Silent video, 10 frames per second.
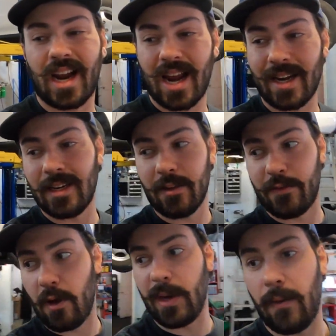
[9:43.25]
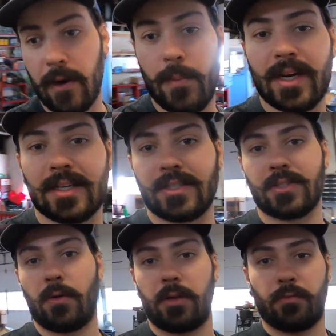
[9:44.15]
of cutting into the filming a little bit because there's
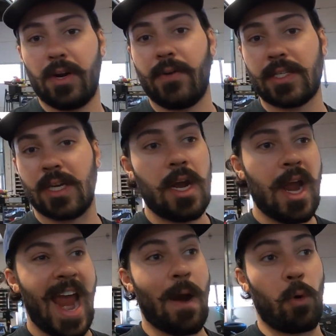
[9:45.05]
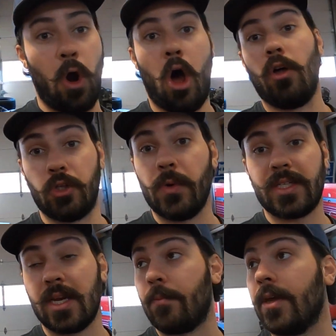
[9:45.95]
only three of us and we're all doing
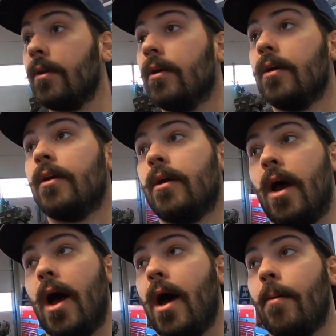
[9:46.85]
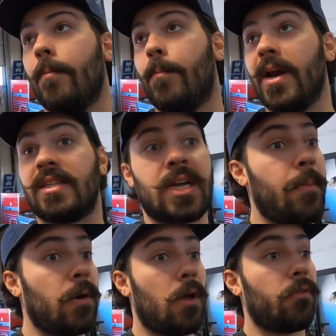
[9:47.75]
something. Um, but it's
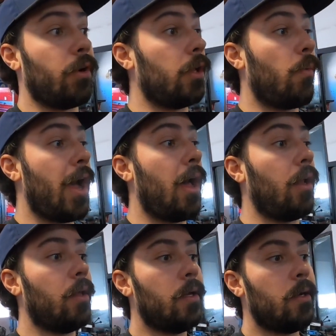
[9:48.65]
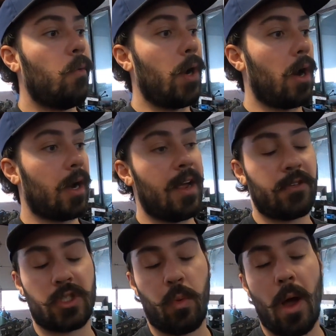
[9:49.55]
coming along really well. We are going to have to
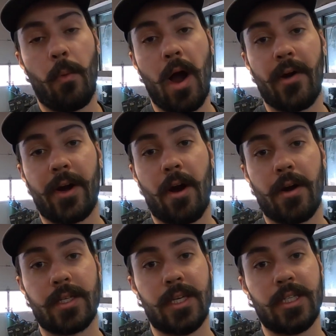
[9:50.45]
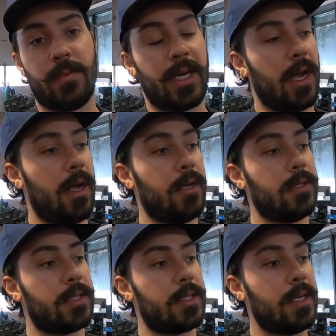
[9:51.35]
swap wiring harnesses
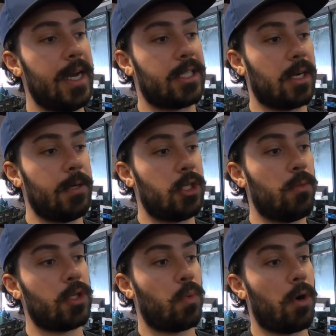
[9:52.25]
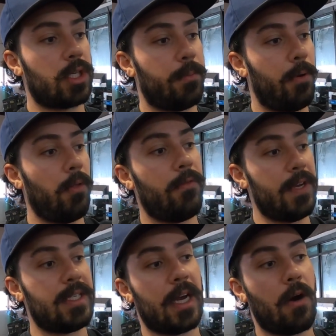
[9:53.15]
because it's going to be too much work to pull the
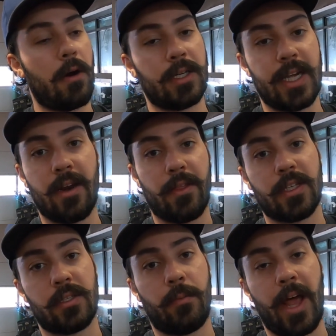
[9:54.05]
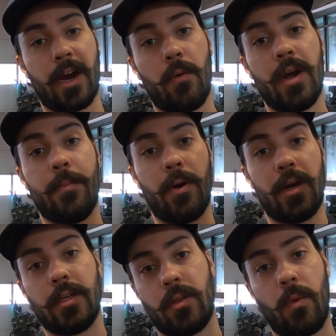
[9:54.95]
VTEC harness out of this, the black one, and put it
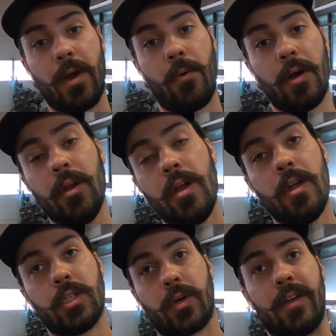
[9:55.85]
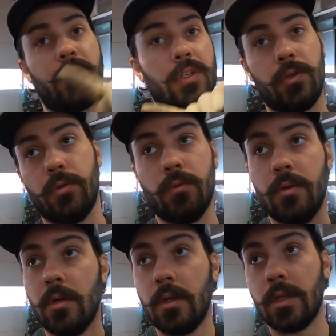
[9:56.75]
into the white one. So we're going to have to do
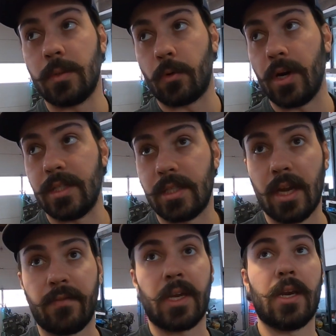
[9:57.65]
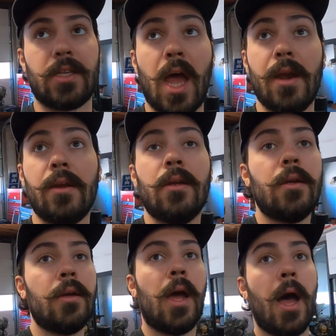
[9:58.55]
some crazy stuff to get it done.
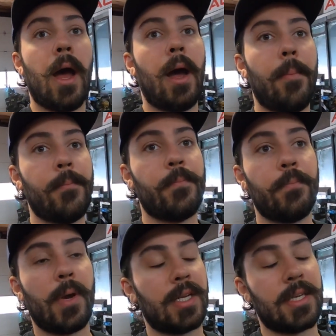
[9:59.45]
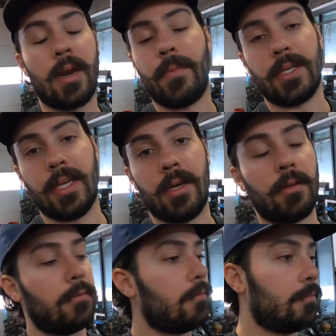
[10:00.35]
Um, but it's not a big
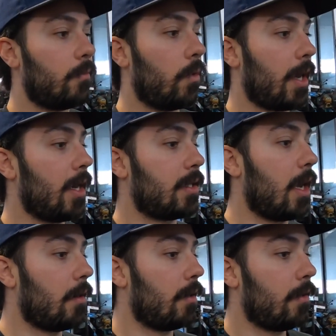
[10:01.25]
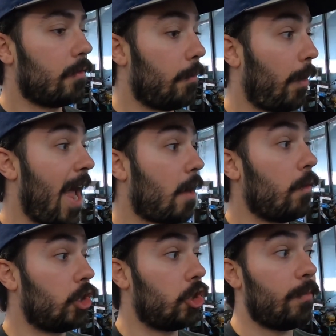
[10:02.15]
deal. We'll get it done. The black
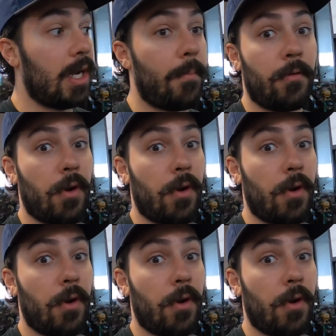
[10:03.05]
one should be up and